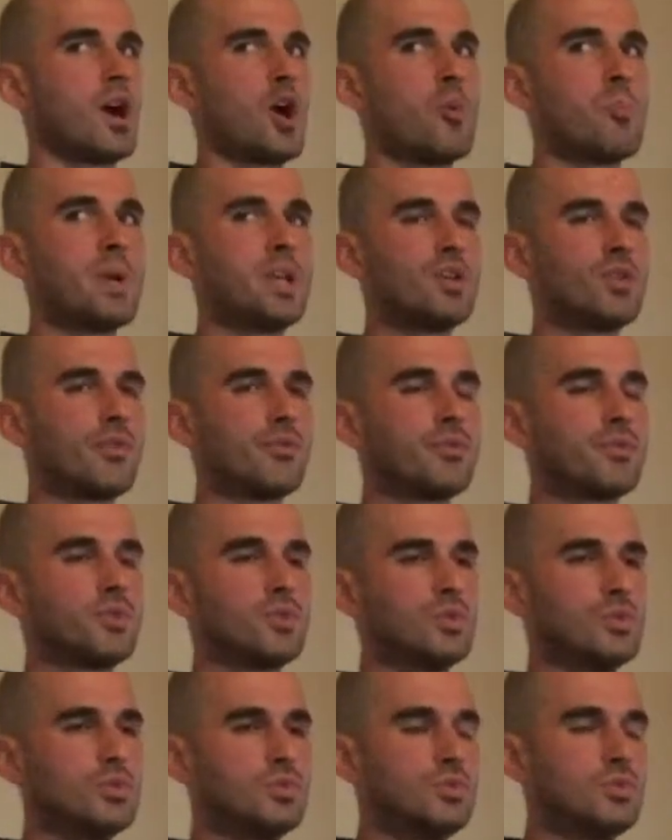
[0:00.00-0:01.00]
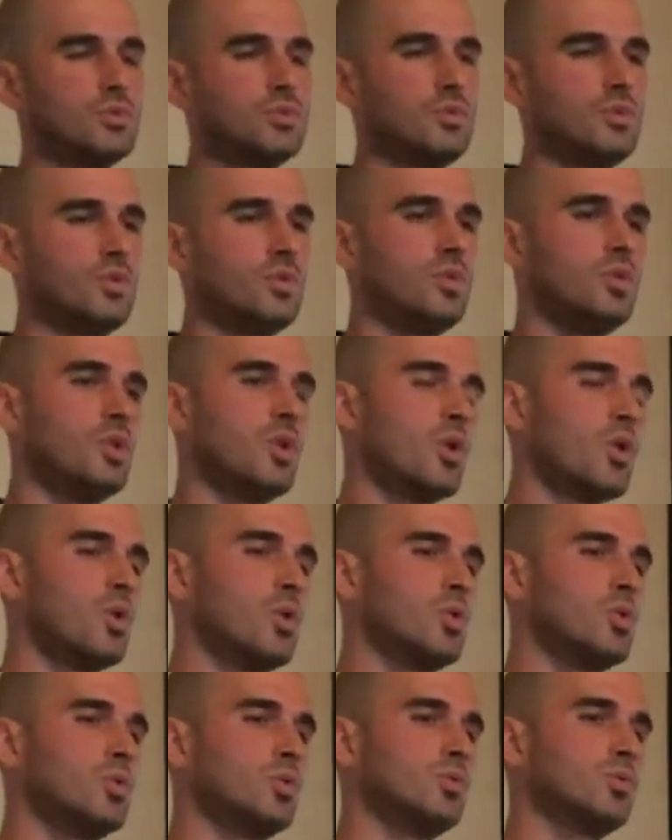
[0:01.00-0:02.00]
how many of you
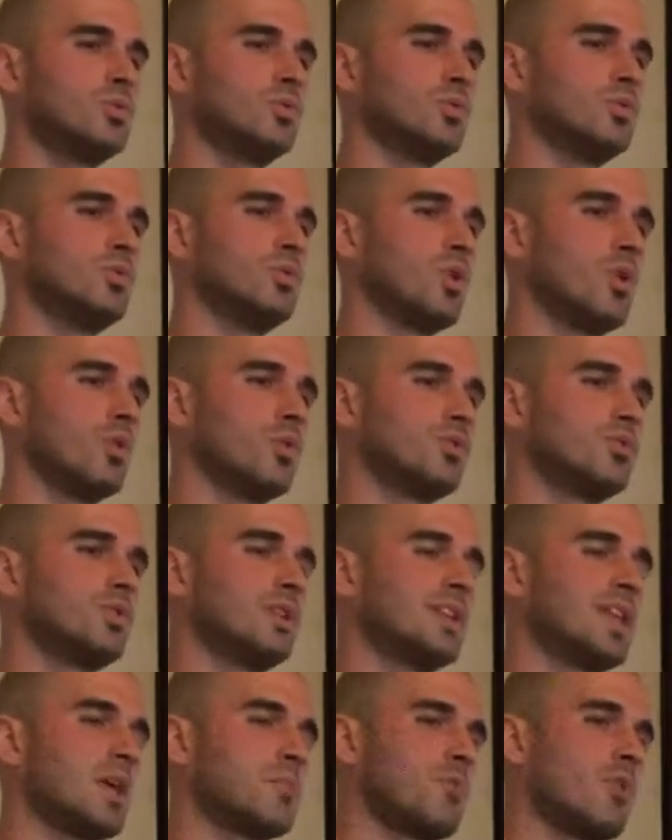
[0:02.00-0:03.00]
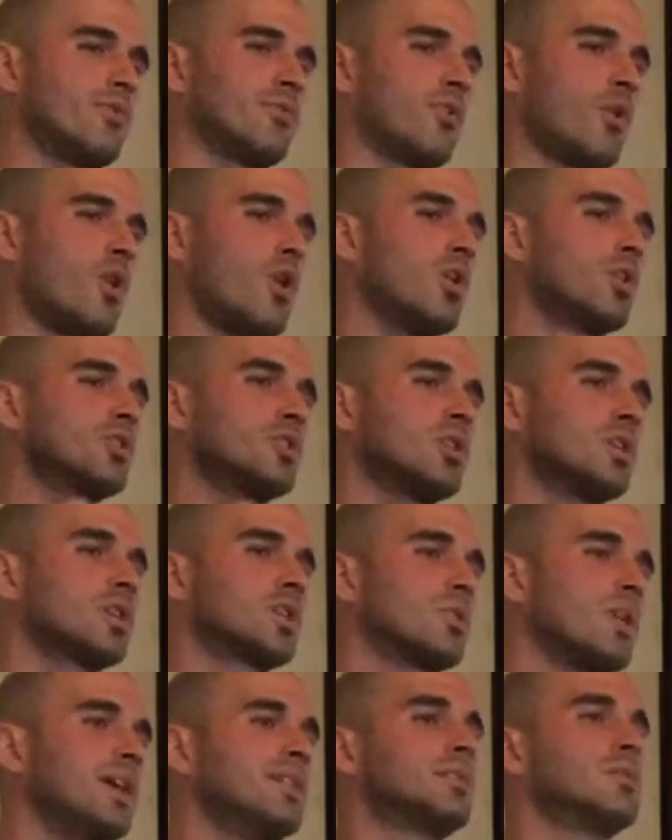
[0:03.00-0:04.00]
know knows the name of all your
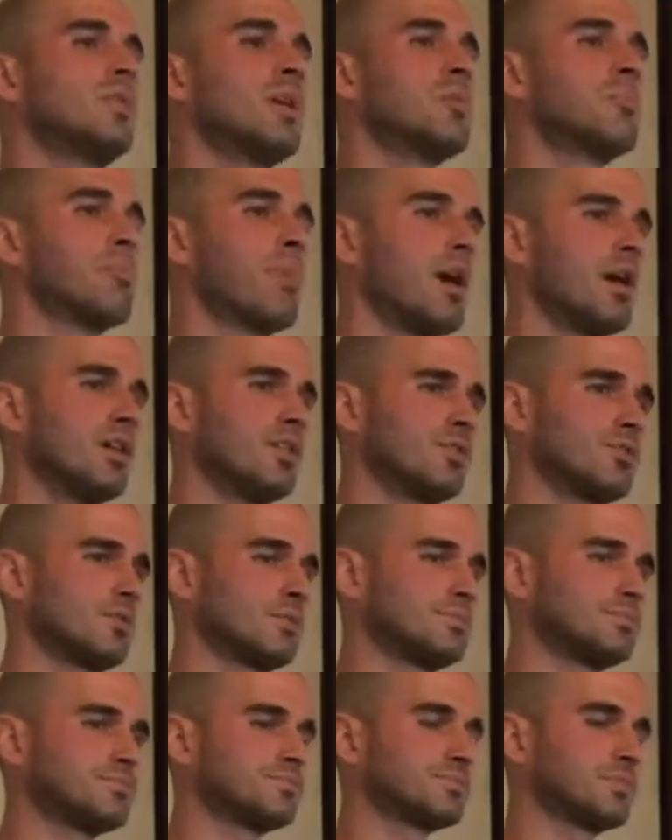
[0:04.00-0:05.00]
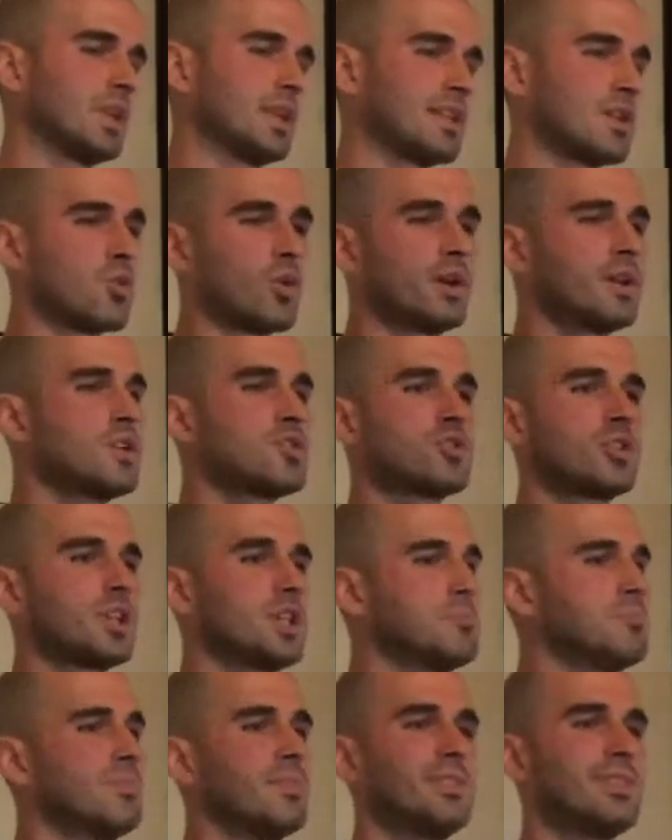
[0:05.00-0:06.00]
great grandparents? And according to
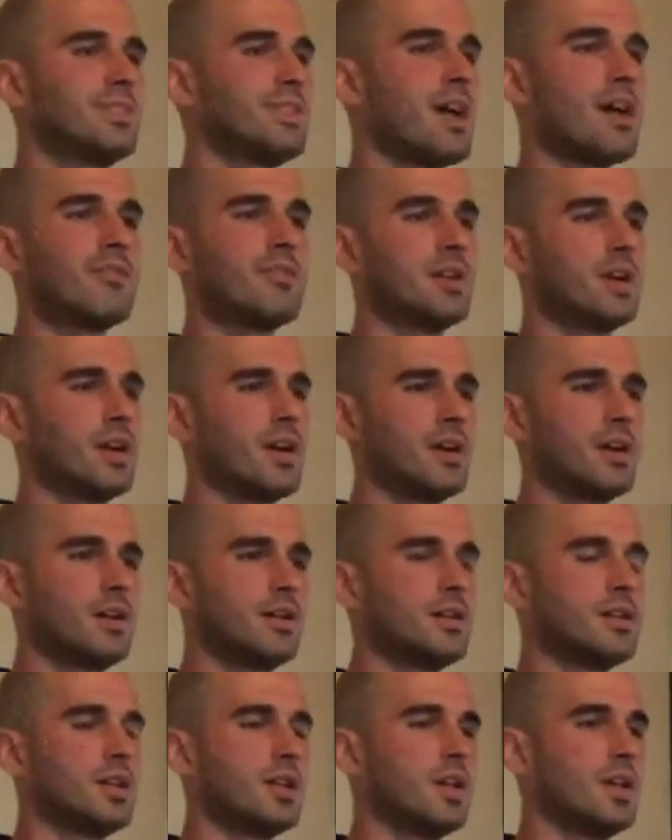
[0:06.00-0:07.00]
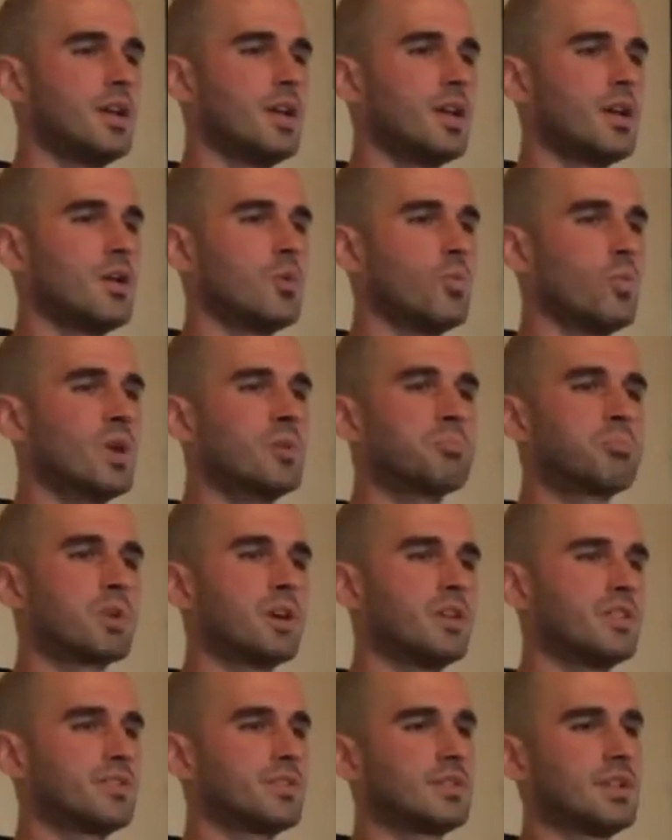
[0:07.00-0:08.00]
him, never one
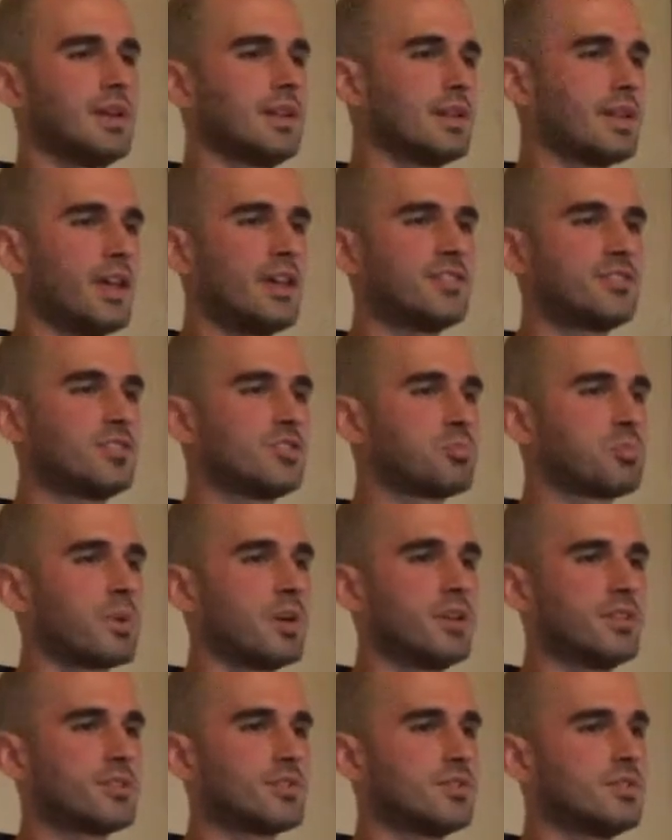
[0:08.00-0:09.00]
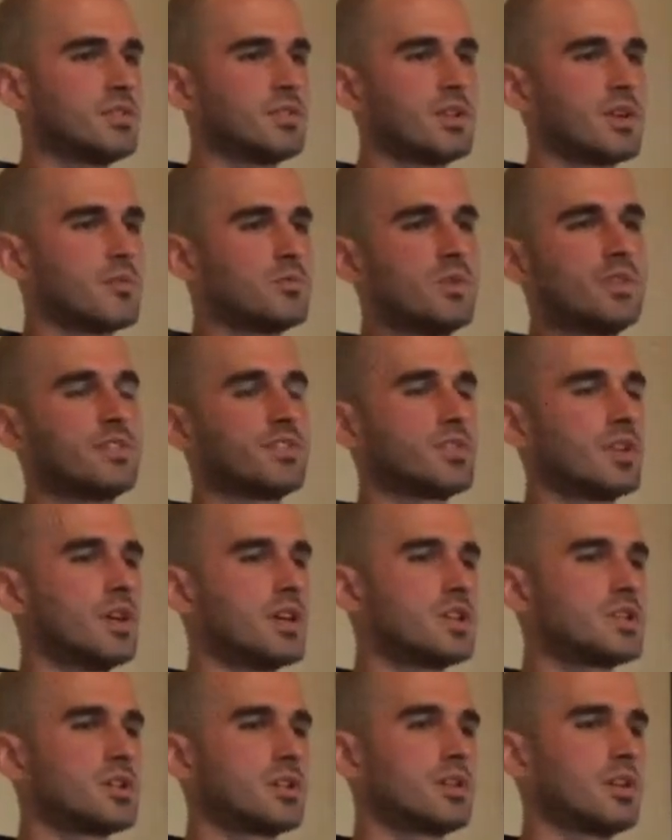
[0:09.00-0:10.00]
person, unless this person is a
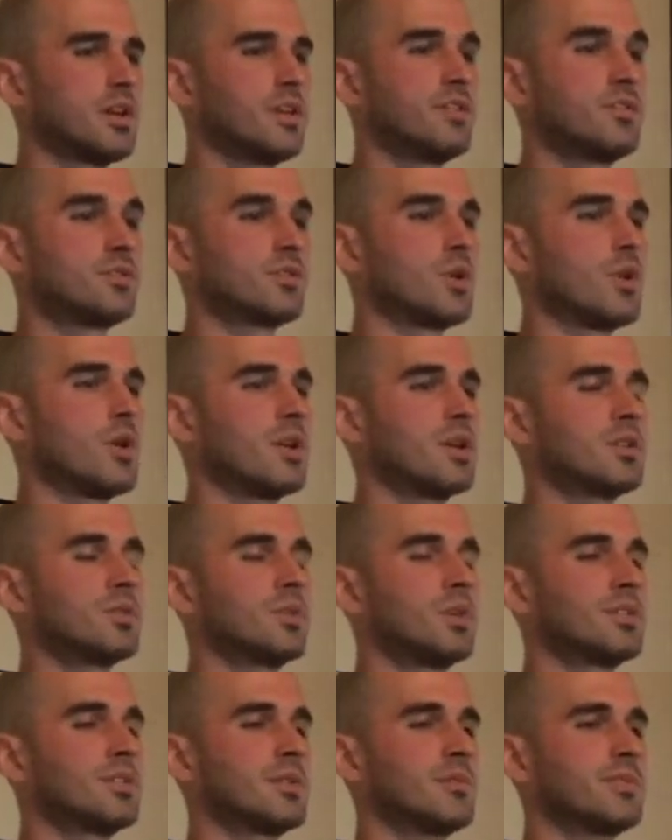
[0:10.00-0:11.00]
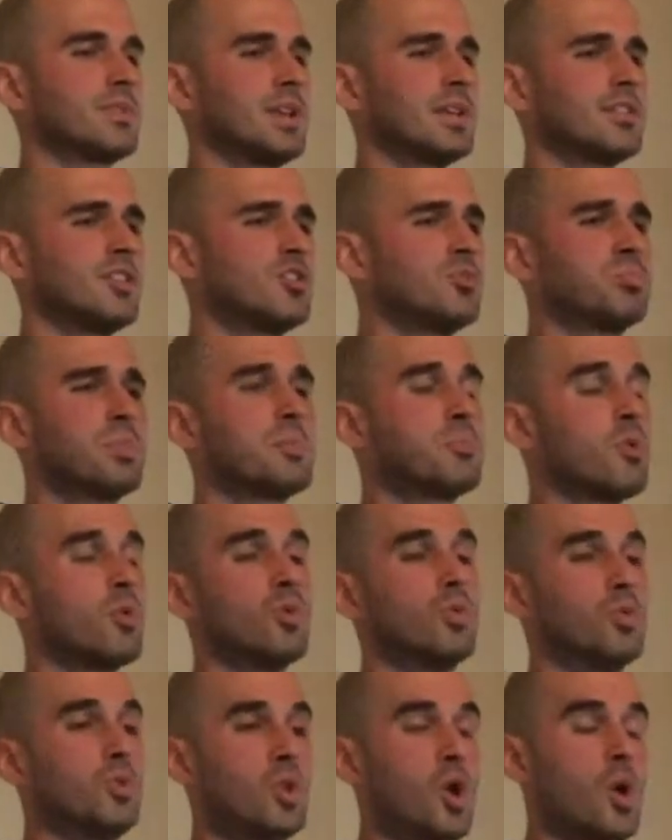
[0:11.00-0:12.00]
researcher, a historian, or something like this.
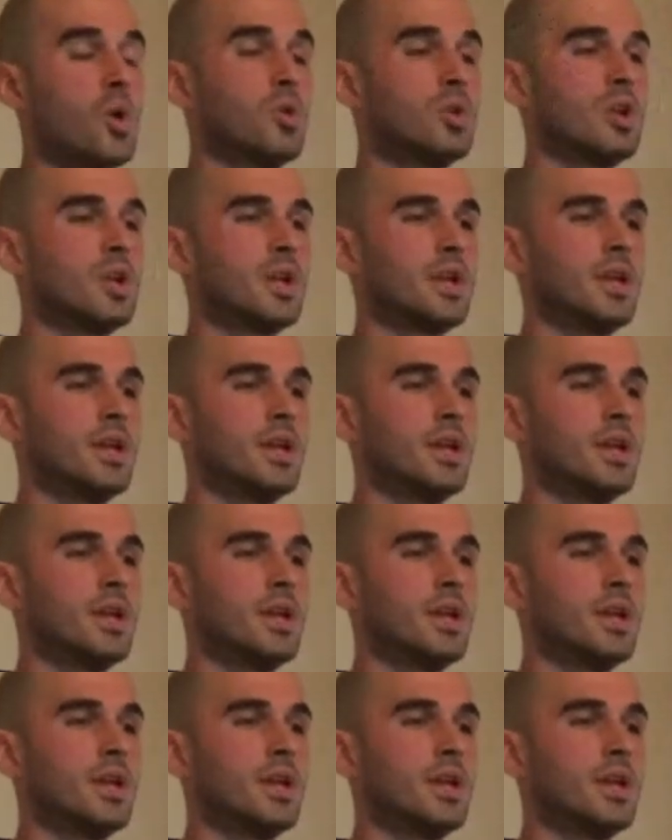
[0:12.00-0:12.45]
People know